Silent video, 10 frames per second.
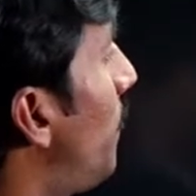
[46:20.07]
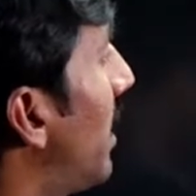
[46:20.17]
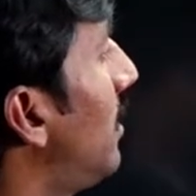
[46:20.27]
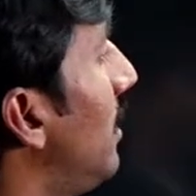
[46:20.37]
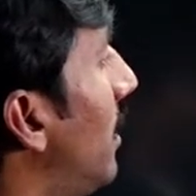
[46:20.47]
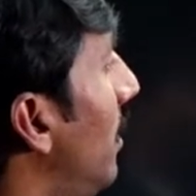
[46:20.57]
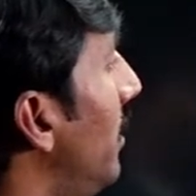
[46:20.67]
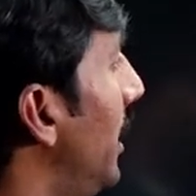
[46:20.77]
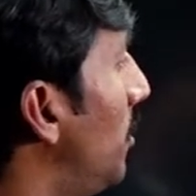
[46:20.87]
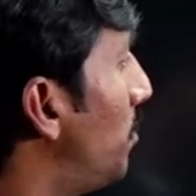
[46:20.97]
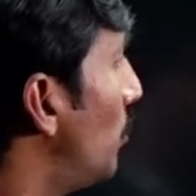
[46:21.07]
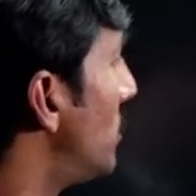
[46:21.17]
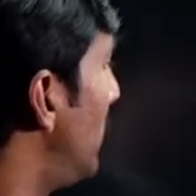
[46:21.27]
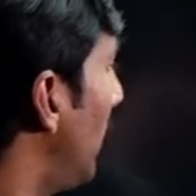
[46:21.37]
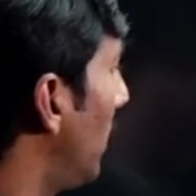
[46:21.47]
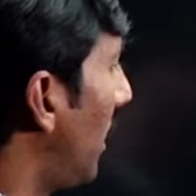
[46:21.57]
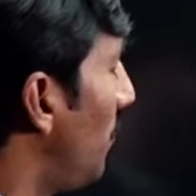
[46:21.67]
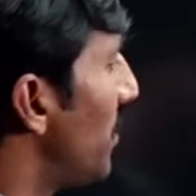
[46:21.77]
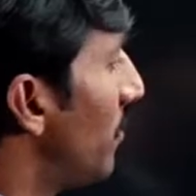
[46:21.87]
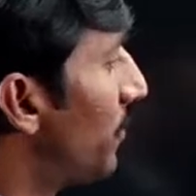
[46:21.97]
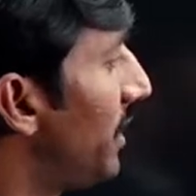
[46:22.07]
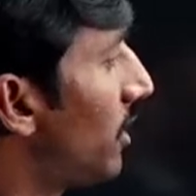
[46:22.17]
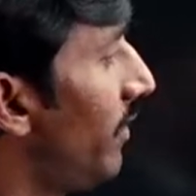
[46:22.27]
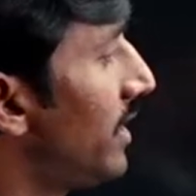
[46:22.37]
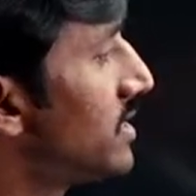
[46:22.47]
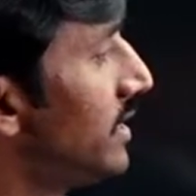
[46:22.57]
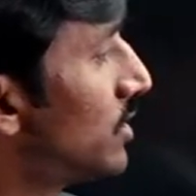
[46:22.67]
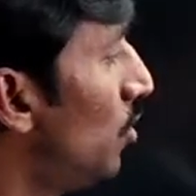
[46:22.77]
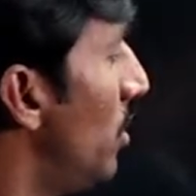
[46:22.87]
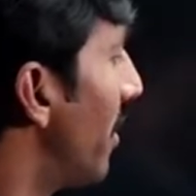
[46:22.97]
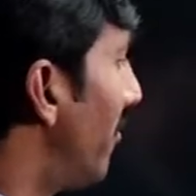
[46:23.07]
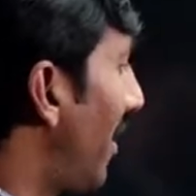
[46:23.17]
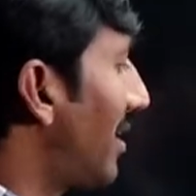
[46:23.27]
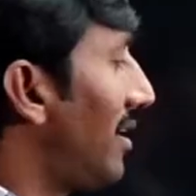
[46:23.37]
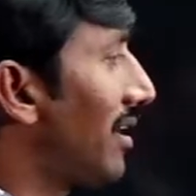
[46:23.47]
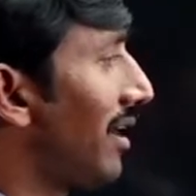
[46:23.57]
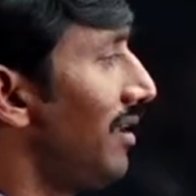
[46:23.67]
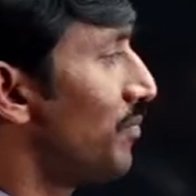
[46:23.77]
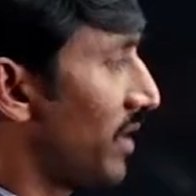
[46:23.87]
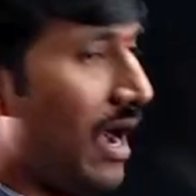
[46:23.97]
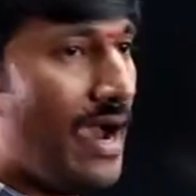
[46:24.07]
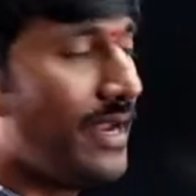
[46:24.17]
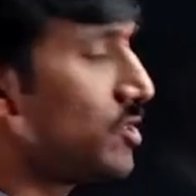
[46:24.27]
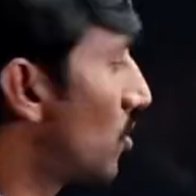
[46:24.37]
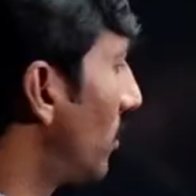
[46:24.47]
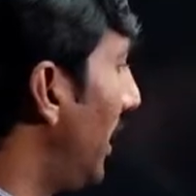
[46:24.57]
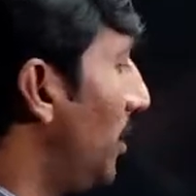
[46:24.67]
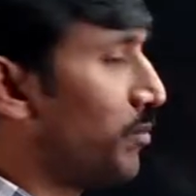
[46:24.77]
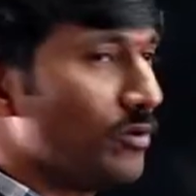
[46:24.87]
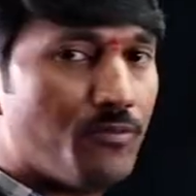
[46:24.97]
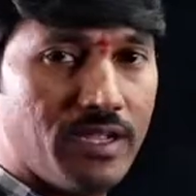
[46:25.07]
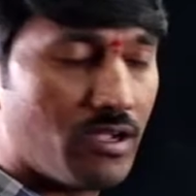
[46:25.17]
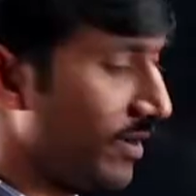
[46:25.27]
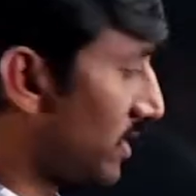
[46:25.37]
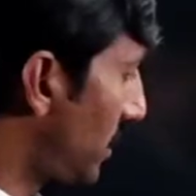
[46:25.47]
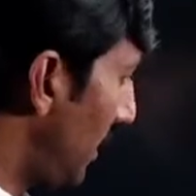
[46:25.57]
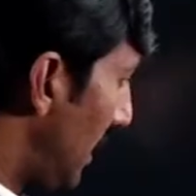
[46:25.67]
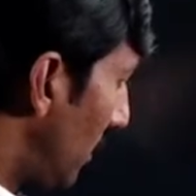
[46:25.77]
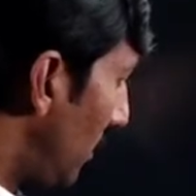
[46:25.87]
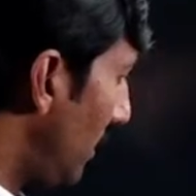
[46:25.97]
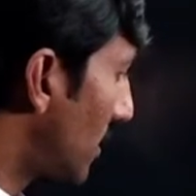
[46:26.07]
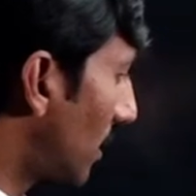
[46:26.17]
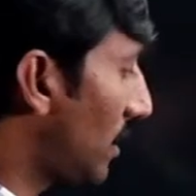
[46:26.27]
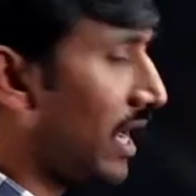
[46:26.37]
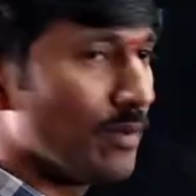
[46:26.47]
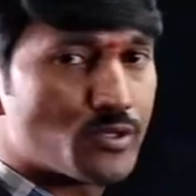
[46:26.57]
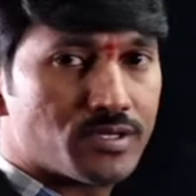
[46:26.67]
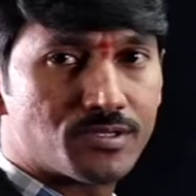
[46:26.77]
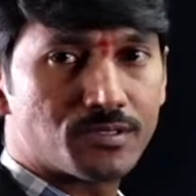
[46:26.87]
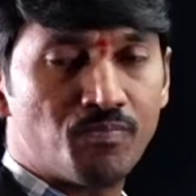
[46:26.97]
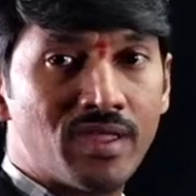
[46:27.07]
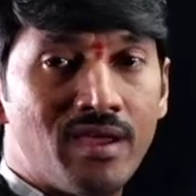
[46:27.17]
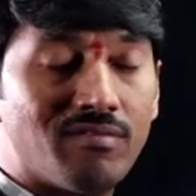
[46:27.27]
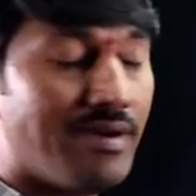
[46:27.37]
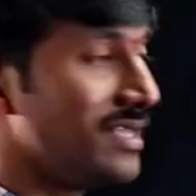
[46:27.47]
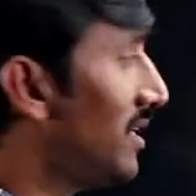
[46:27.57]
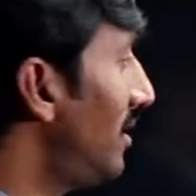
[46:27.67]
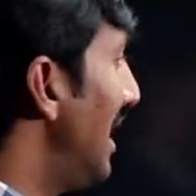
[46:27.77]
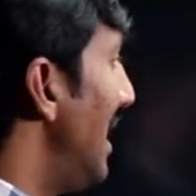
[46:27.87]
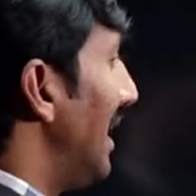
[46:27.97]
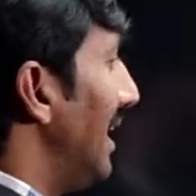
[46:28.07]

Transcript: of vertical input signal frequency to vertical horizontal input frequency. These are the options. What is it?